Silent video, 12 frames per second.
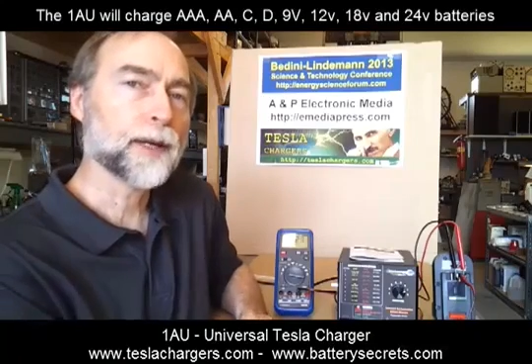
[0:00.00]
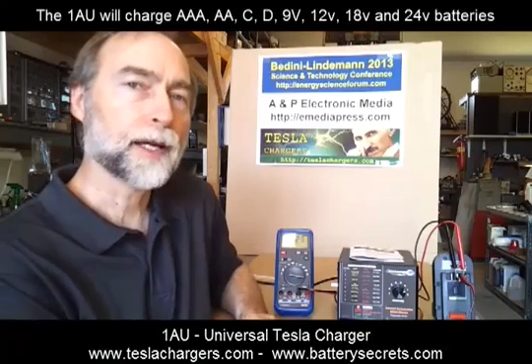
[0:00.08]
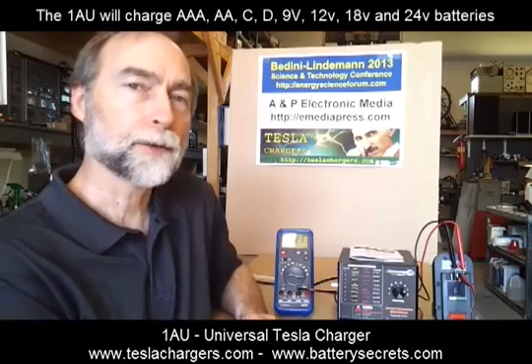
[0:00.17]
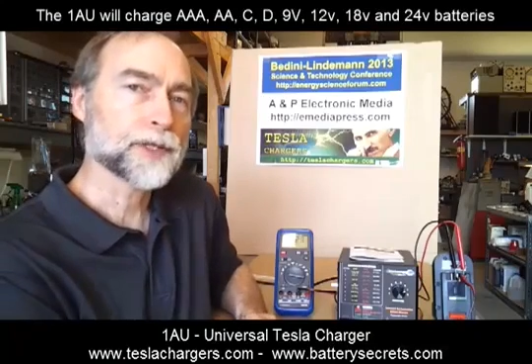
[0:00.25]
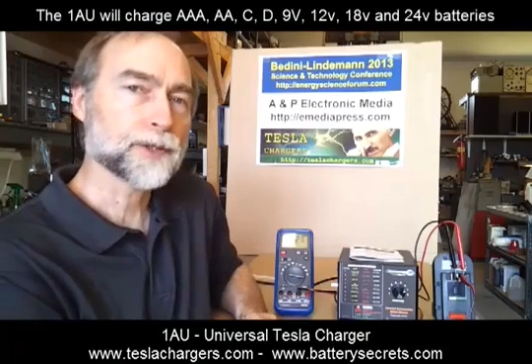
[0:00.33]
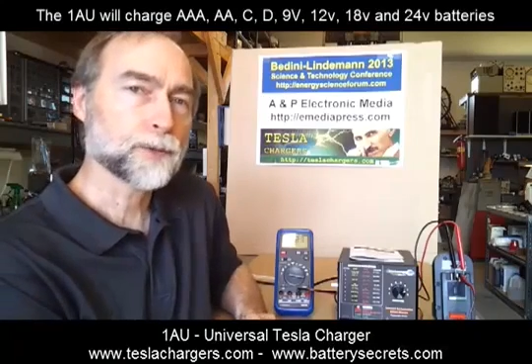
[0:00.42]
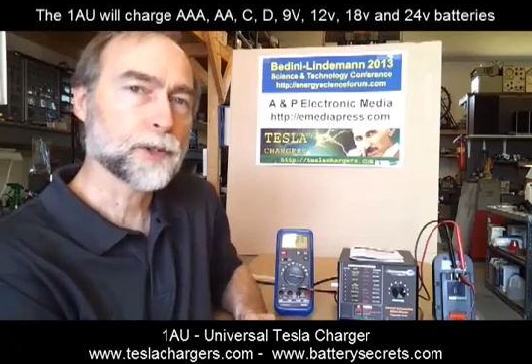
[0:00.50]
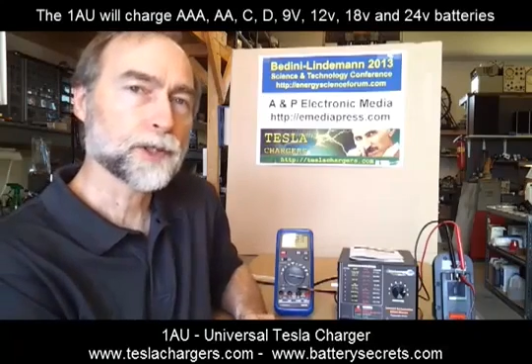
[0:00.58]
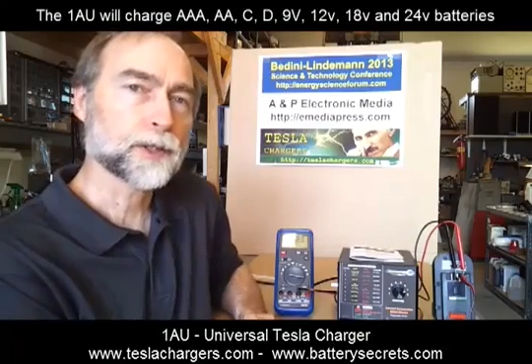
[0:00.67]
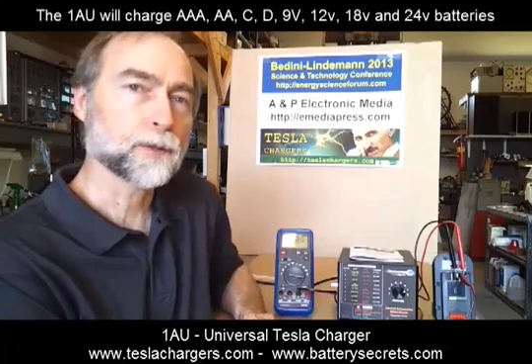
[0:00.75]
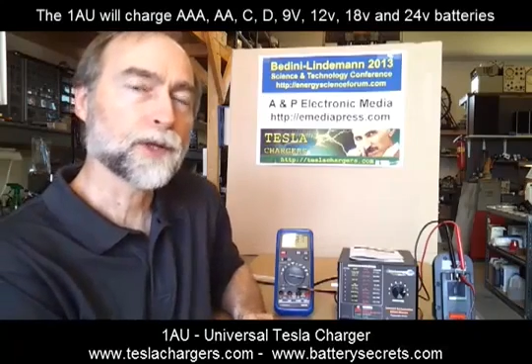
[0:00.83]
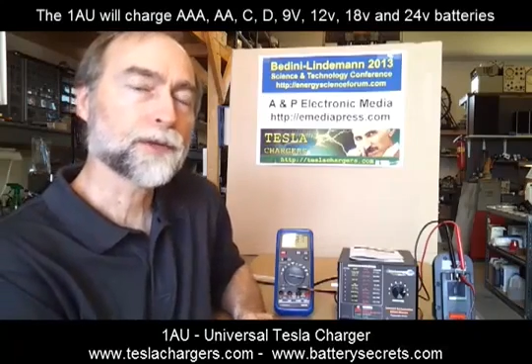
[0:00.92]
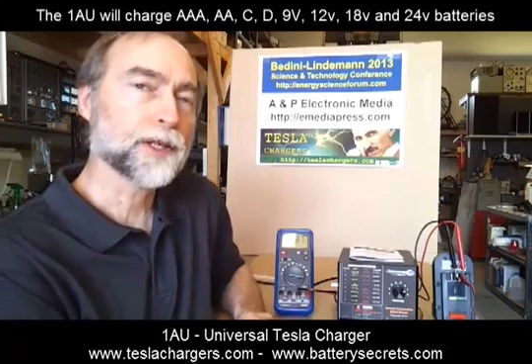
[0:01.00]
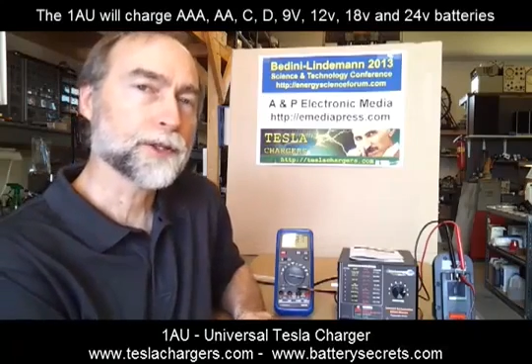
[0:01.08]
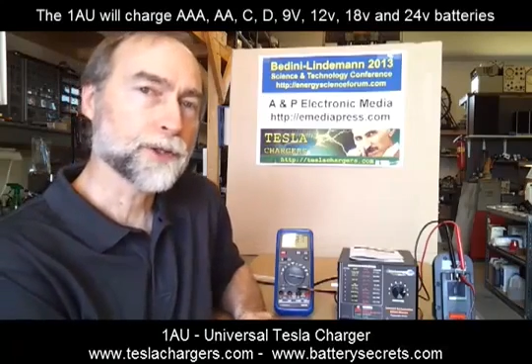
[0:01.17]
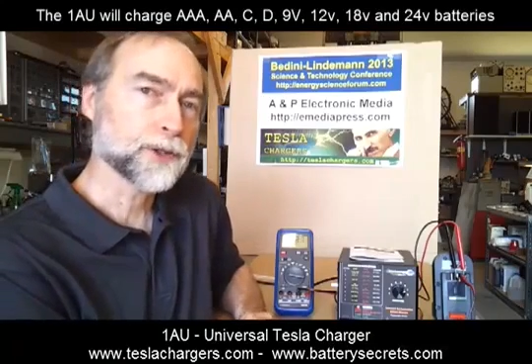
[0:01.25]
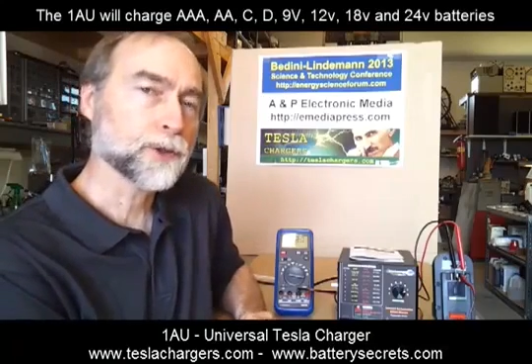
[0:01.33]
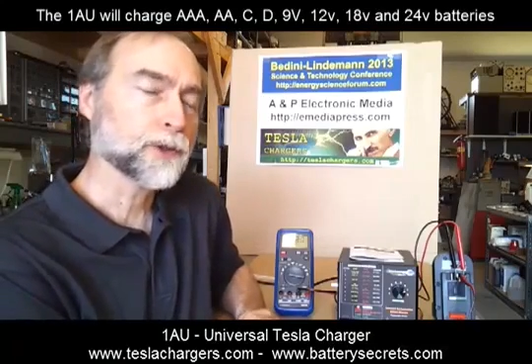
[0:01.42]
batteries work and what they
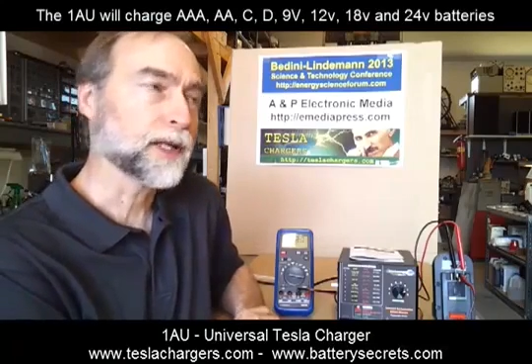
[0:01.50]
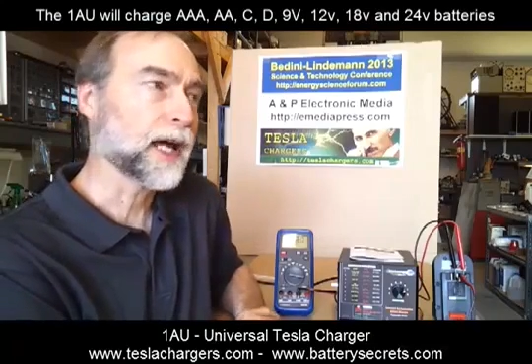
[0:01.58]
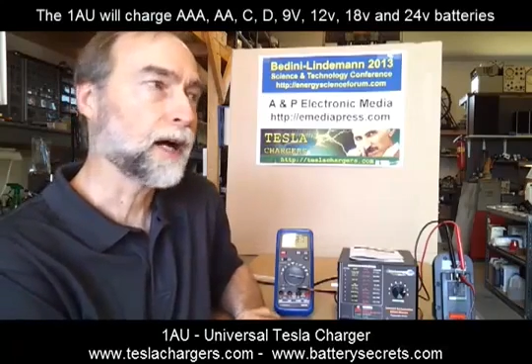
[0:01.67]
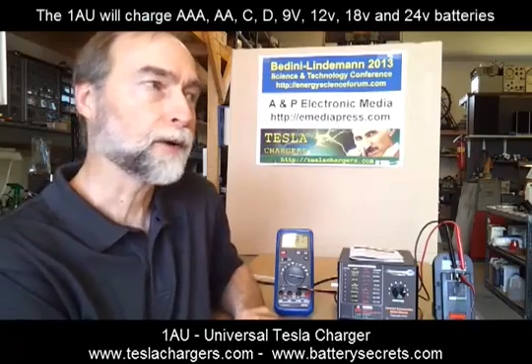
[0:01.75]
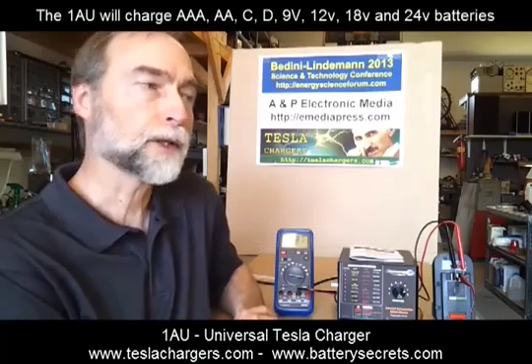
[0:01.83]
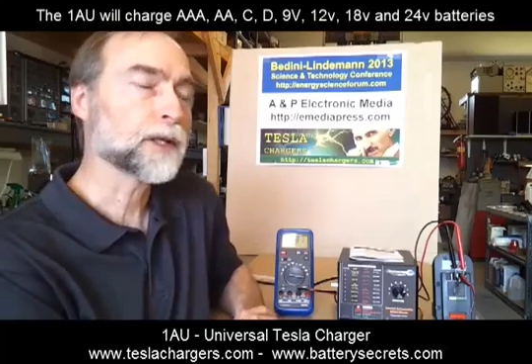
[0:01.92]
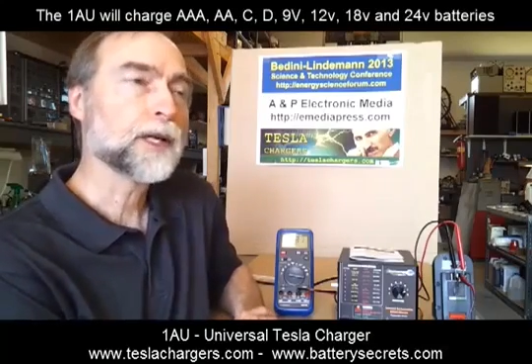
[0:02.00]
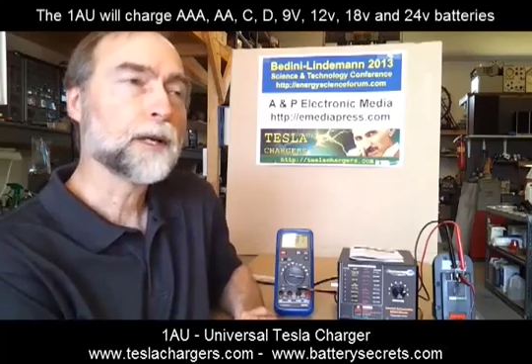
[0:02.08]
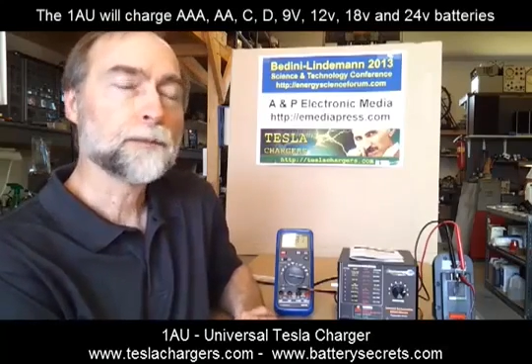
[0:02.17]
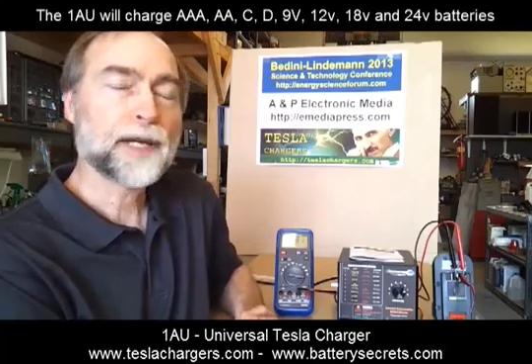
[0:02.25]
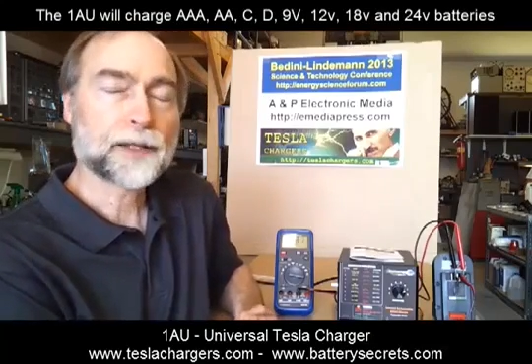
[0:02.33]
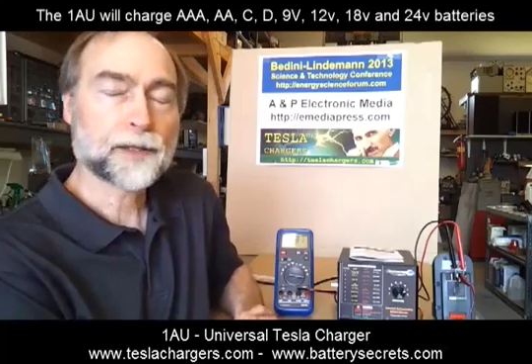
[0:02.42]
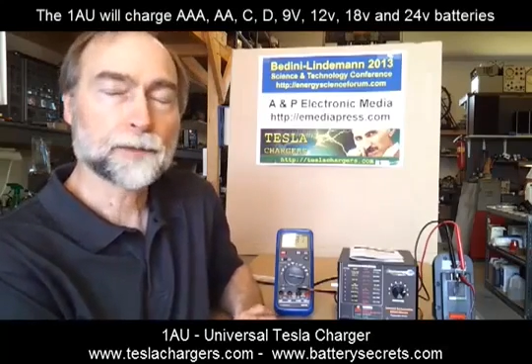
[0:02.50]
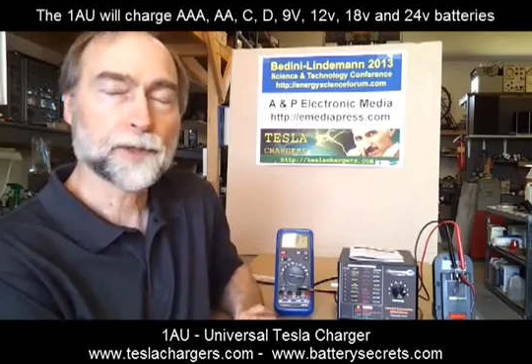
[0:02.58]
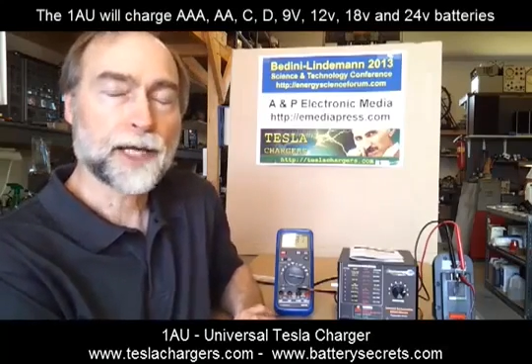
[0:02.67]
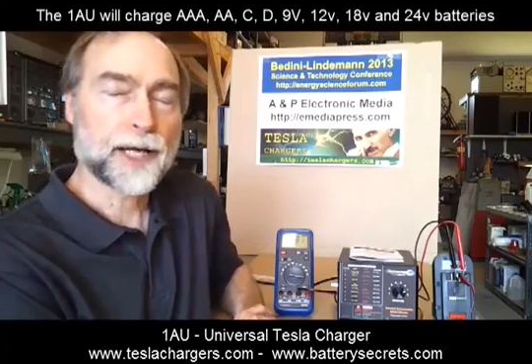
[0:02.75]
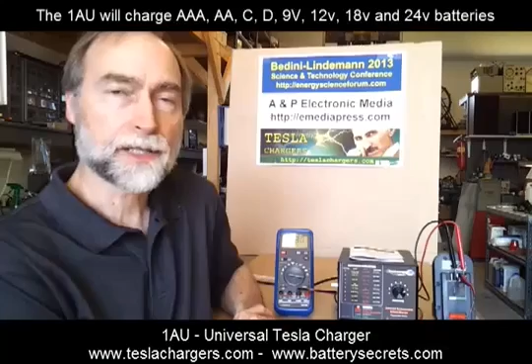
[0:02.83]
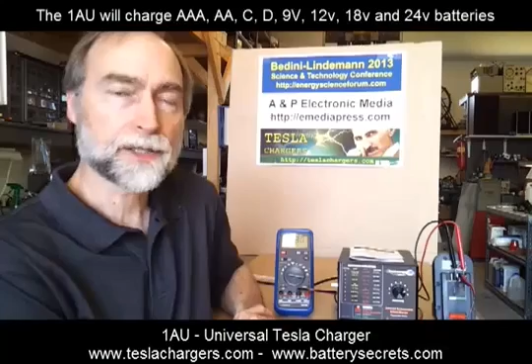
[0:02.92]
do and how to make them
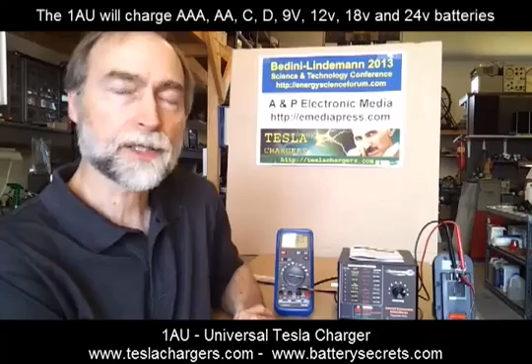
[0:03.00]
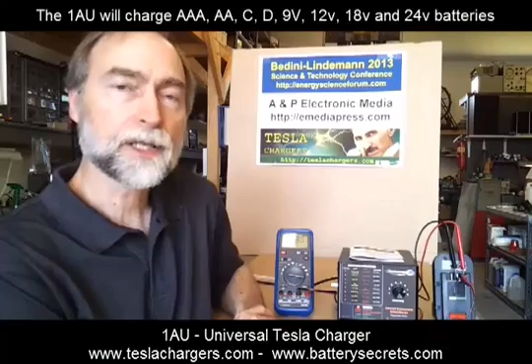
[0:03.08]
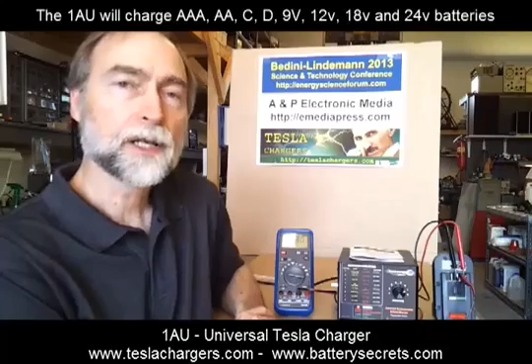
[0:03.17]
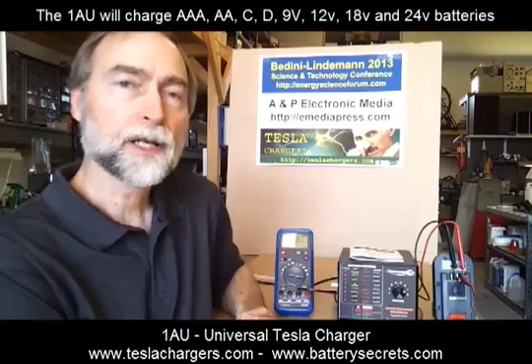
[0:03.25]
last